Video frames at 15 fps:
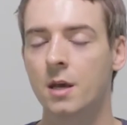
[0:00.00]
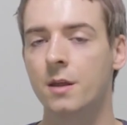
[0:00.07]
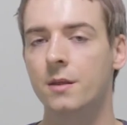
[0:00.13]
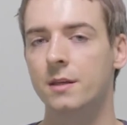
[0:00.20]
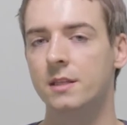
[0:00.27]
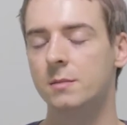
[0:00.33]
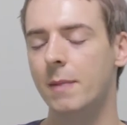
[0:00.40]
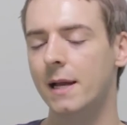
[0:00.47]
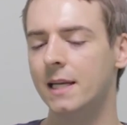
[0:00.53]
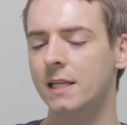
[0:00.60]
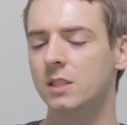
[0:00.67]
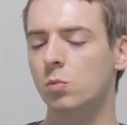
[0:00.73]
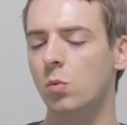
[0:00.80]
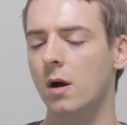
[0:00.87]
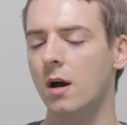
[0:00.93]
The
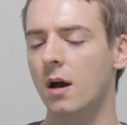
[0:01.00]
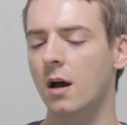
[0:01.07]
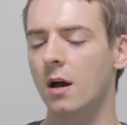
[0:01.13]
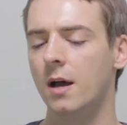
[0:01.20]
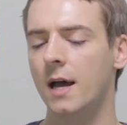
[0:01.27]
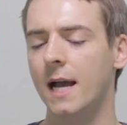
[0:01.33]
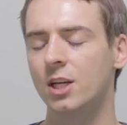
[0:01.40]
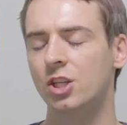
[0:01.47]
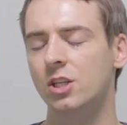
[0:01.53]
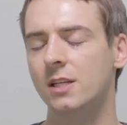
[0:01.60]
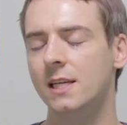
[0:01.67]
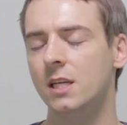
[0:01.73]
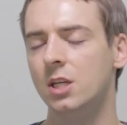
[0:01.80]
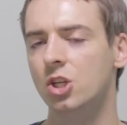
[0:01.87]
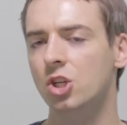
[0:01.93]
spellings were
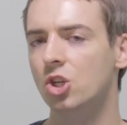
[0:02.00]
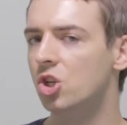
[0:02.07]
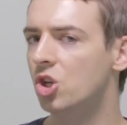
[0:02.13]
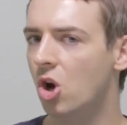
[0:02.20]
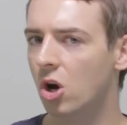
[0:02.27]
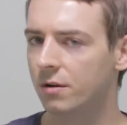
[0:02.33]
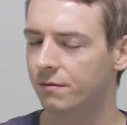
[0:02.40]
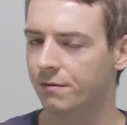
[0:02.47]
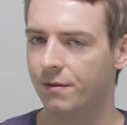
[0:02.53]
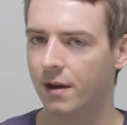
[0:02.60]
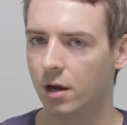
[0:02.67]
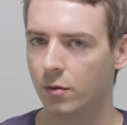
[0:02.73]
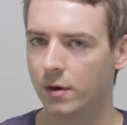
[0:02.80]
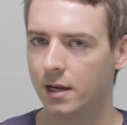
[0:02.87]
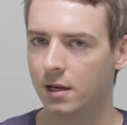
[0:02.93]
actually not
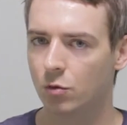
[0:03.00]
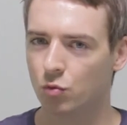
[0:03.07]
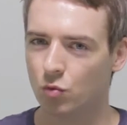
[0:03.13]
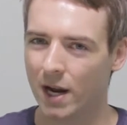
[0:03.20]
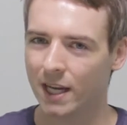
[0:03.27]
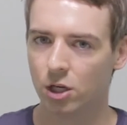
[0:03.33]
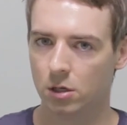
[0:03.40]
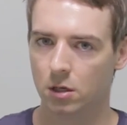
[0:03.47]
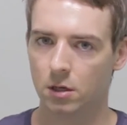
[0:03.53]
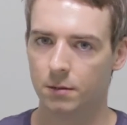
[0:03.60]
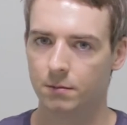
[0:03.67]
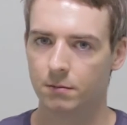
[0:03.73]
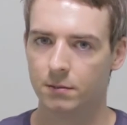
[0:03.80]
very regular.